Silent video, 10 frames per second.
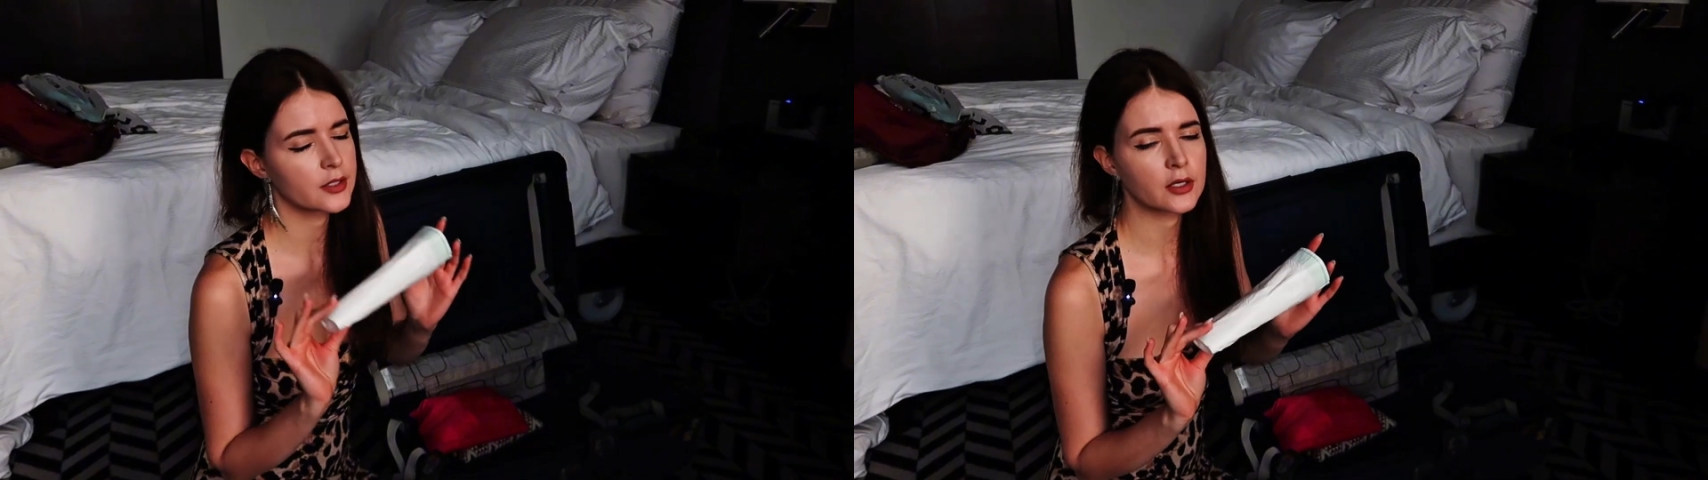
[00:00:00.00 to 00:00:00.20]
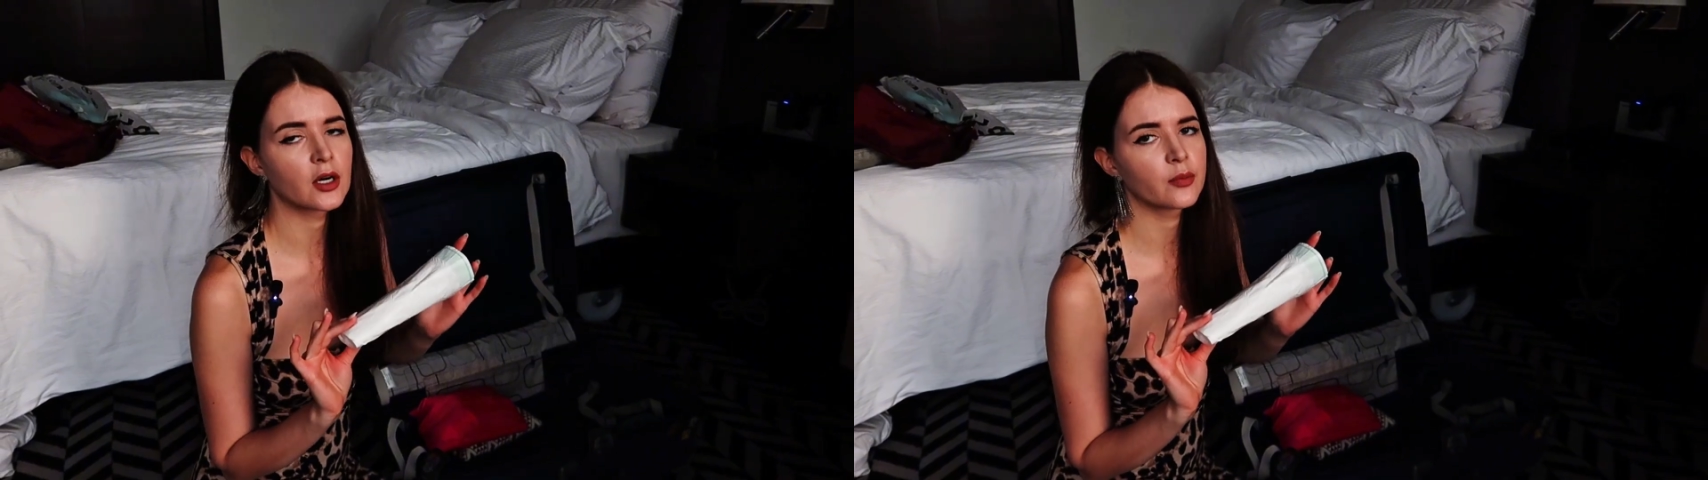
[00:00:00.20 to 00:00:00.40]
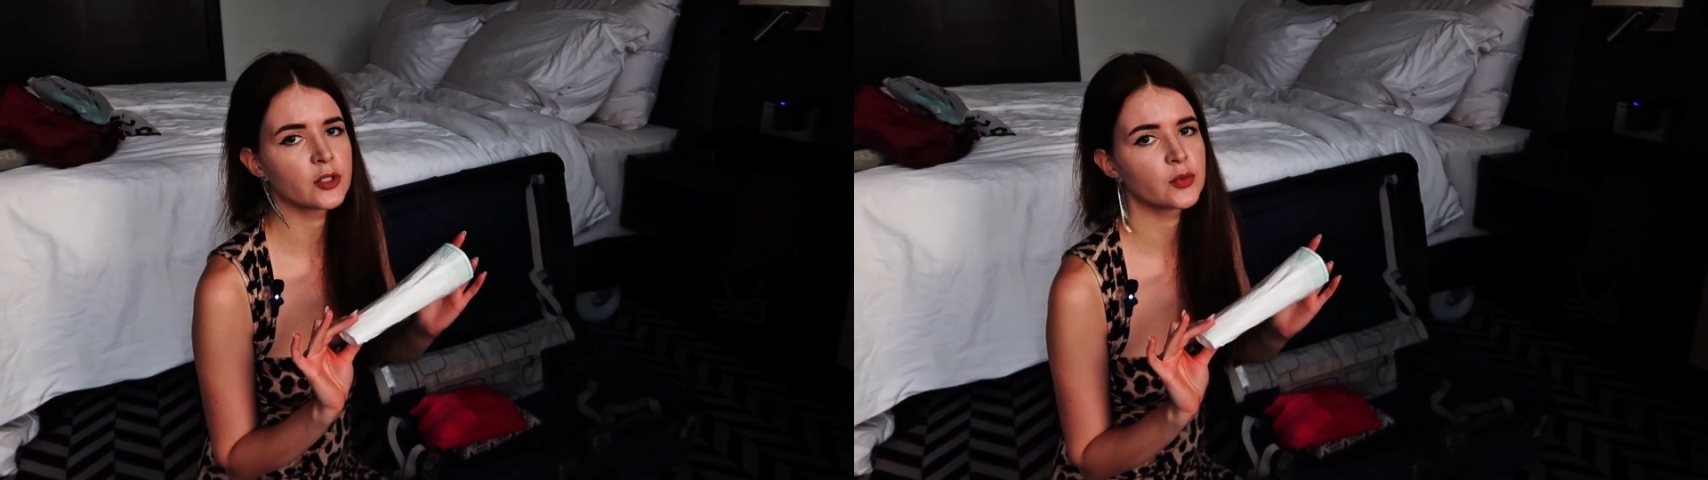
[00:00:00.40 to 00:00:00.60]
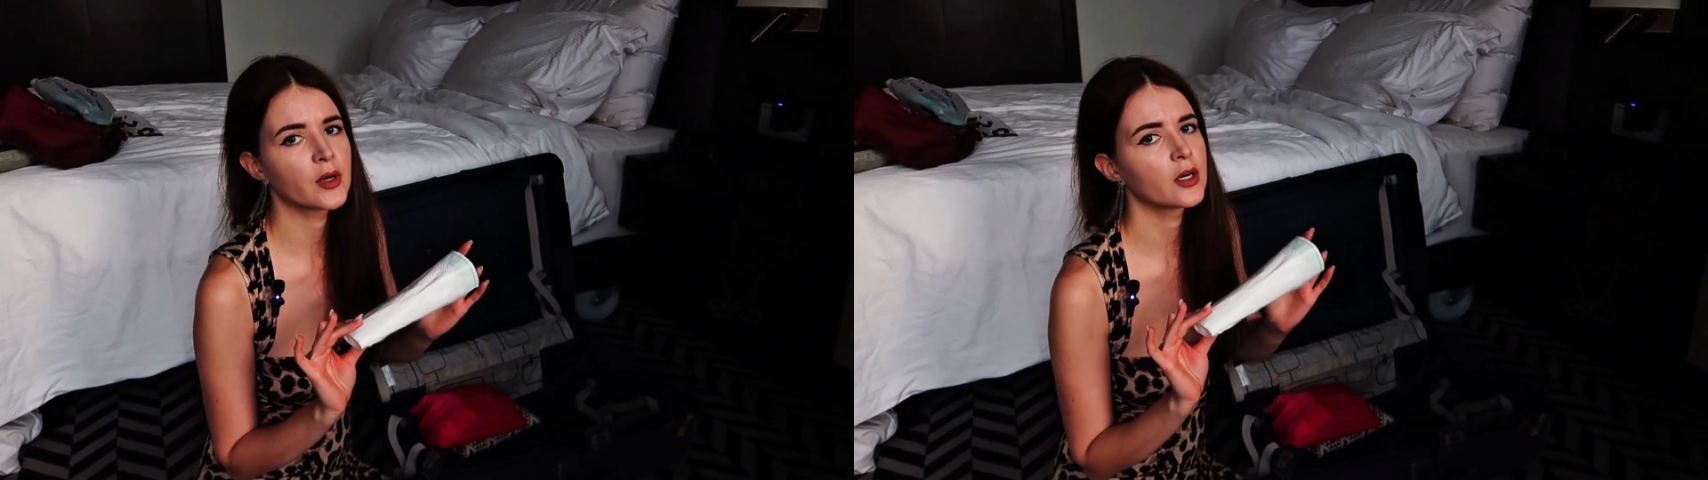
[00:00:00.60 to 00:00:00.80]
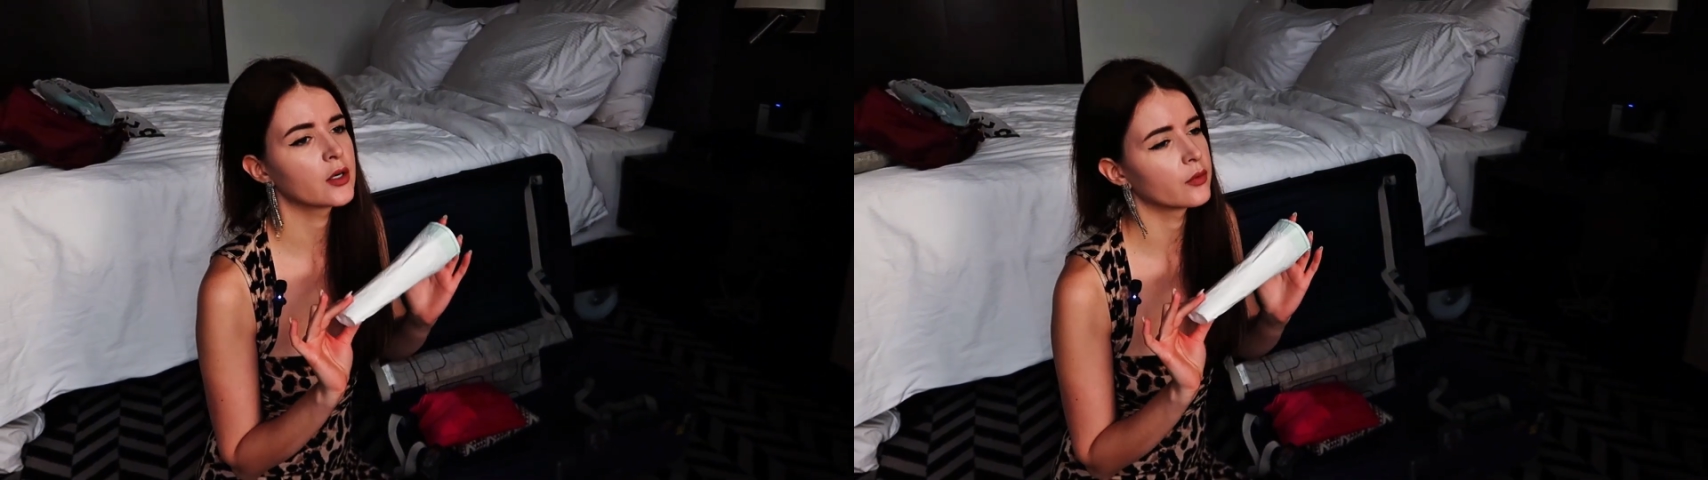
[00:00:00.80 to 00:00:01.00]
a garbage
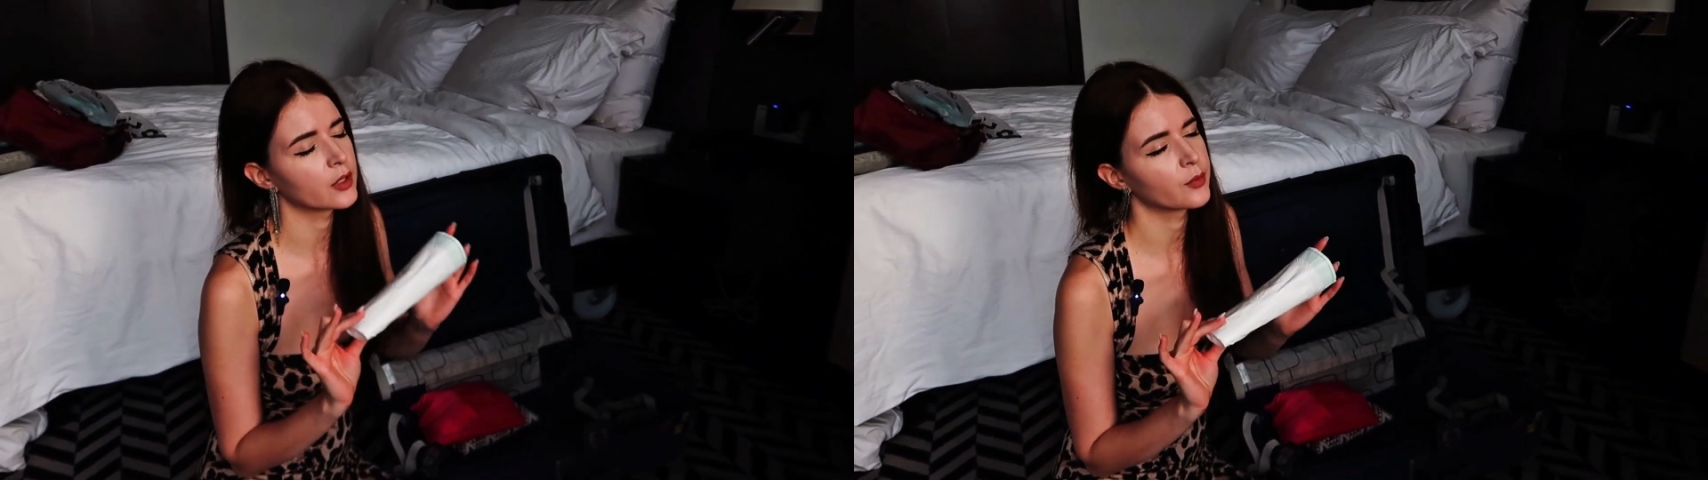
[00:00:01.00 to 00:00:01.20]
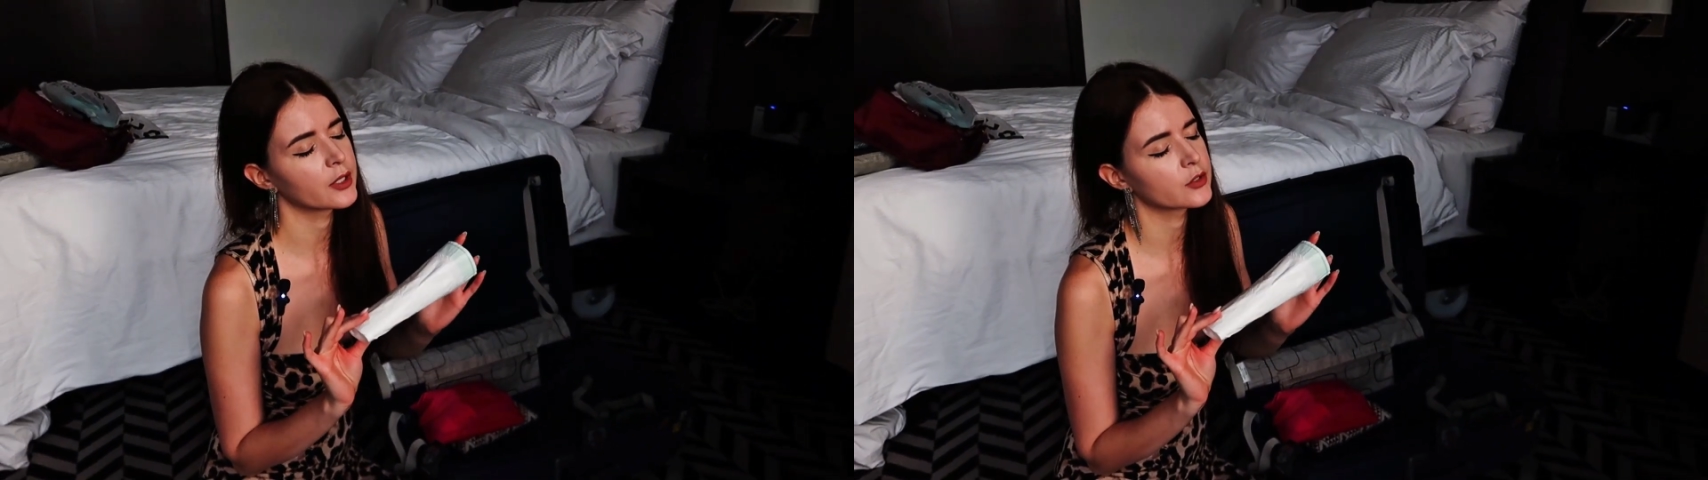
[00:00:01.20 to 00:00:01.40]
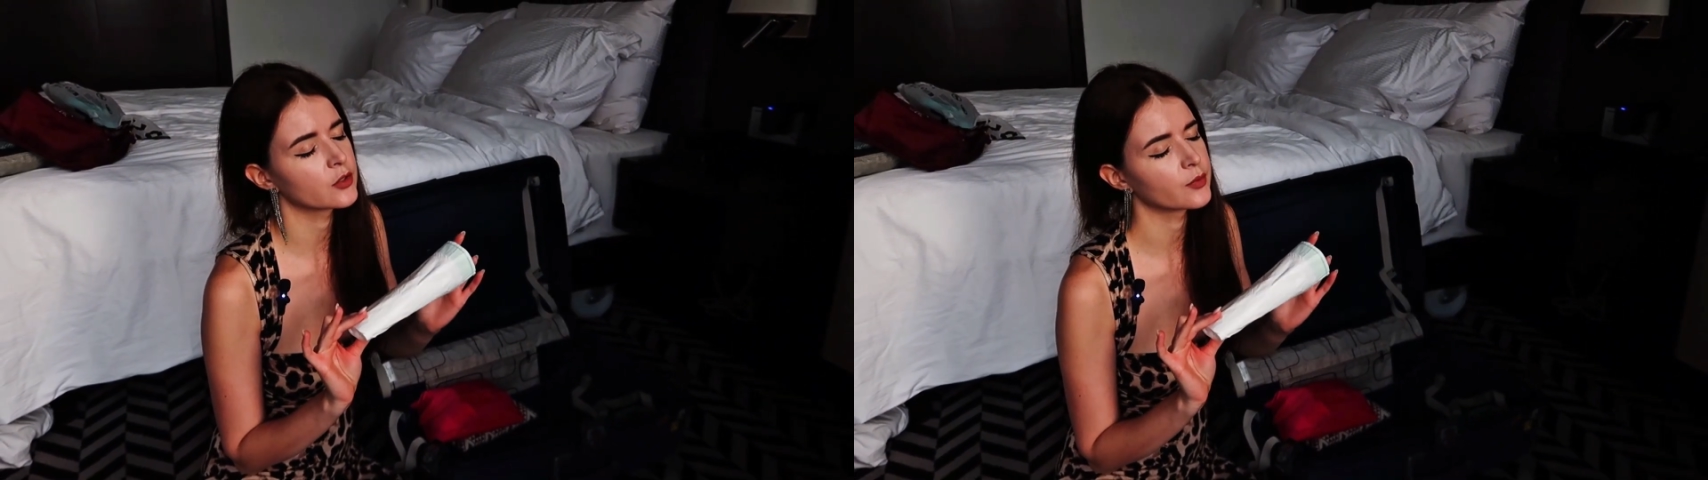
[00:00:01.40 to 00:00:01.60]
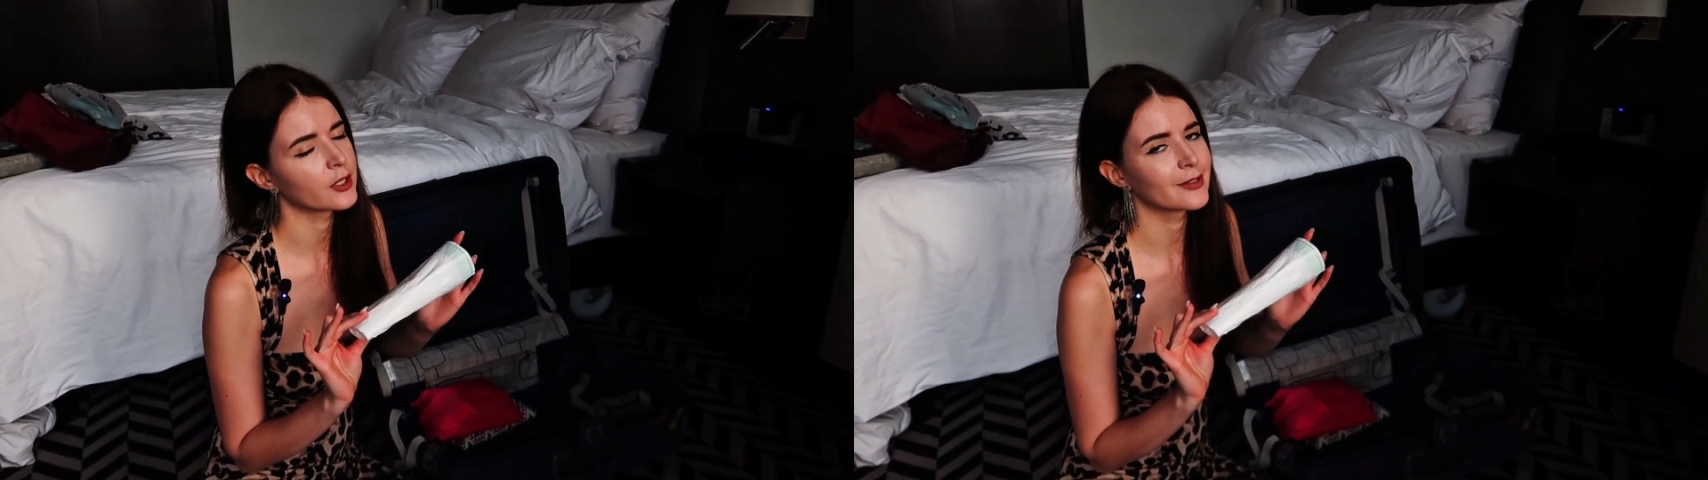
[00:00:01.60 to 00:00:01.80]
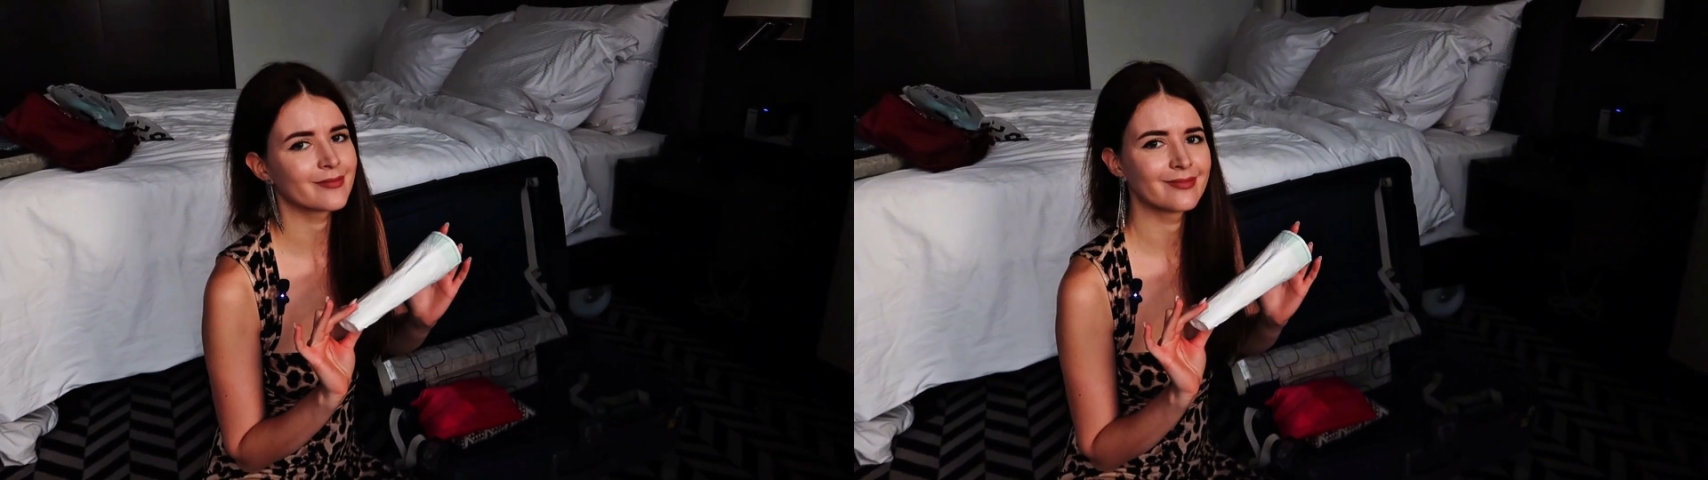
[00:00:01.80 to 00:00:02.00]
bag when I'm back to Dubai.